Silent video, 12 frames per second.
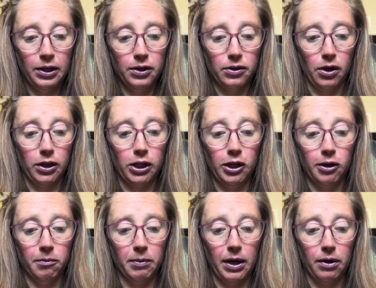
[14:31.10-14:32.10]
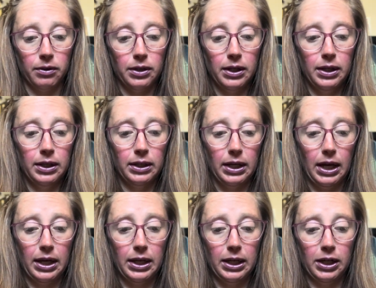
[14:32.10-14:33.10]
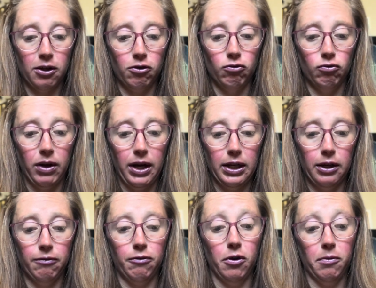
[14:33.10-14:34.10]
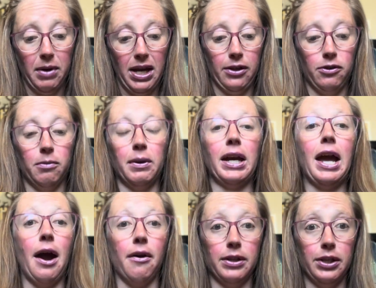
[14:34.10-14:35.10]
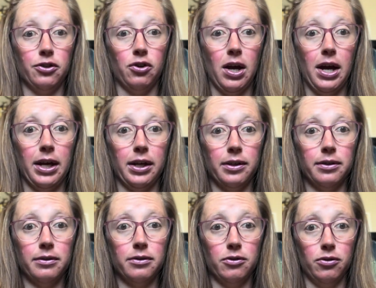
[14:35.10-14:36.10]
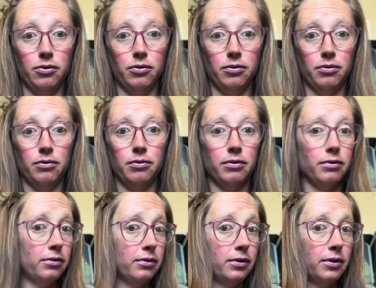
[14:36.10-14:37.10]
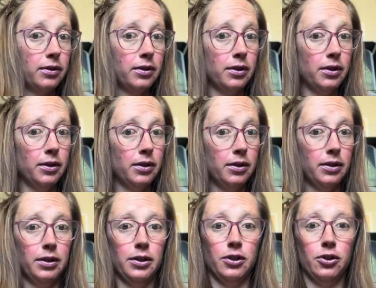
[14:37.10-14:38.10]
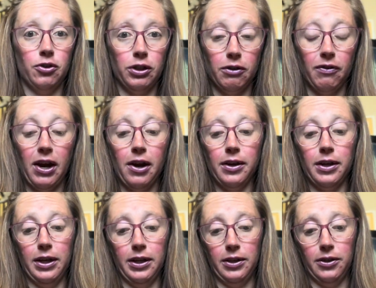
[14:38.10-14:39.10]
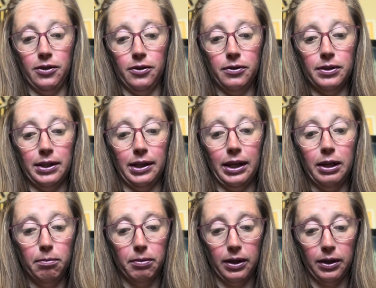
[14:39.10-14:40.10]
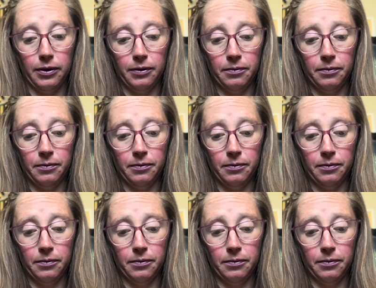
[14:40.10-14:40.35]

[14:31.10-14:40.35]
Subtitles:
Talking about getting ready for bed. So you'd be like, how are they trying to trick the fairy into sleeping?